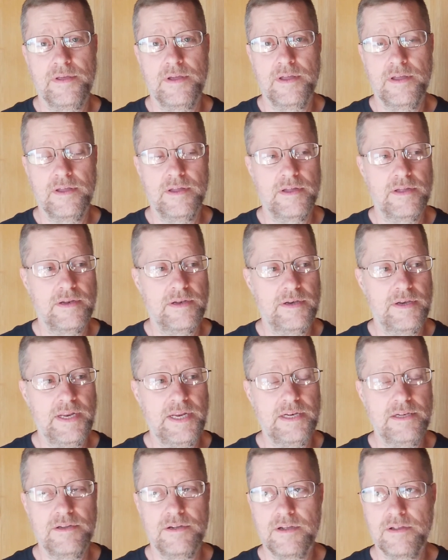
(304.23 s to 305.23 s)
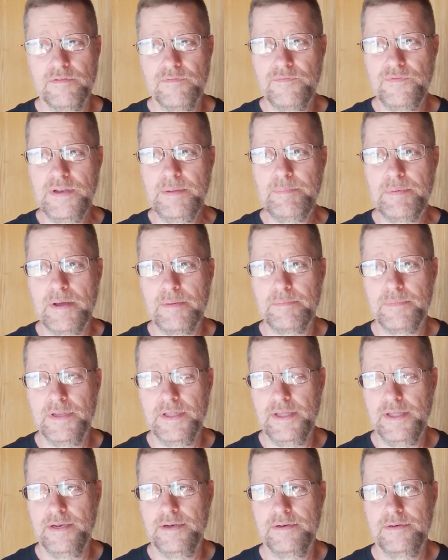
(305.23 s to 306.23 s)
the neat looking flip up
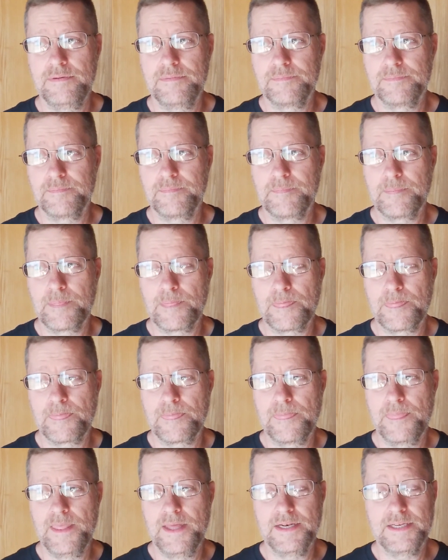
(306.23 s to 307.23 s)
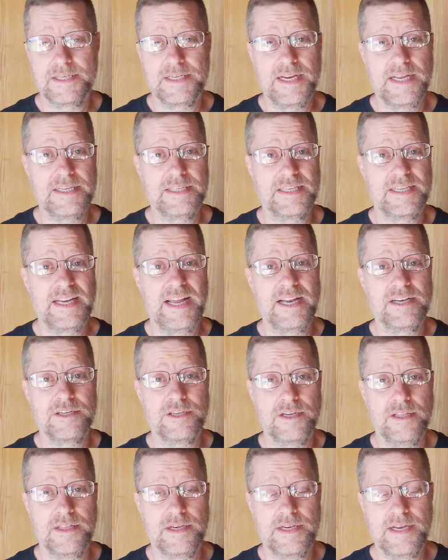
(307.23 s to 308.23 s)
lid that stays
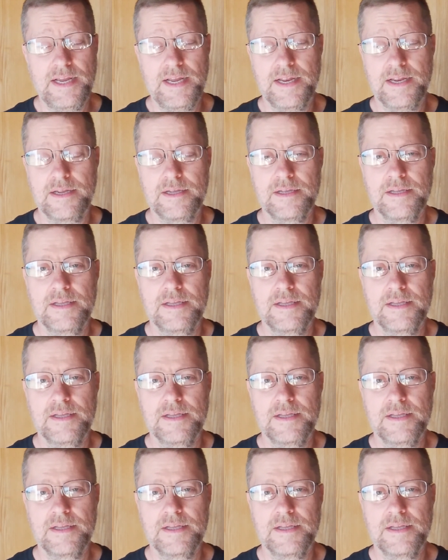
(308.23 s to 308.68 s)
attached to the tank.